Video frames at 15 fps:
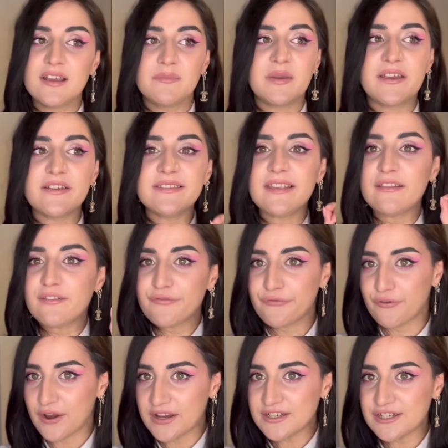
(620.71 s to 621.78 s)
Because it's
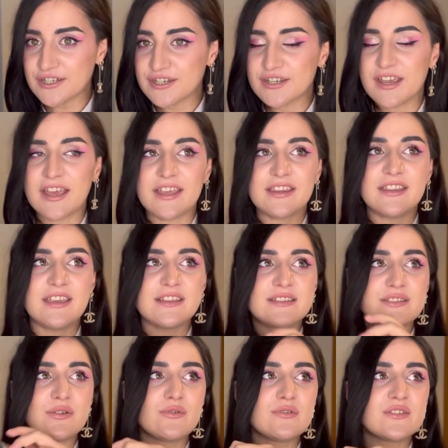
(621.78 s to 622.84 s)
fresh and
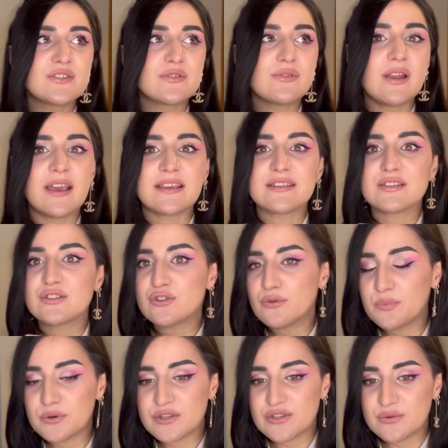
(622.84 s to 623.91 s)
it's also like
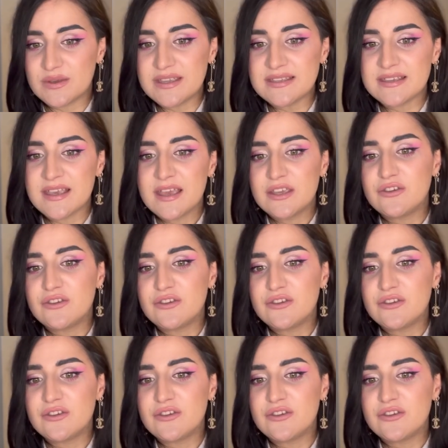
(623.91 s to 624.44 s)
super sweet,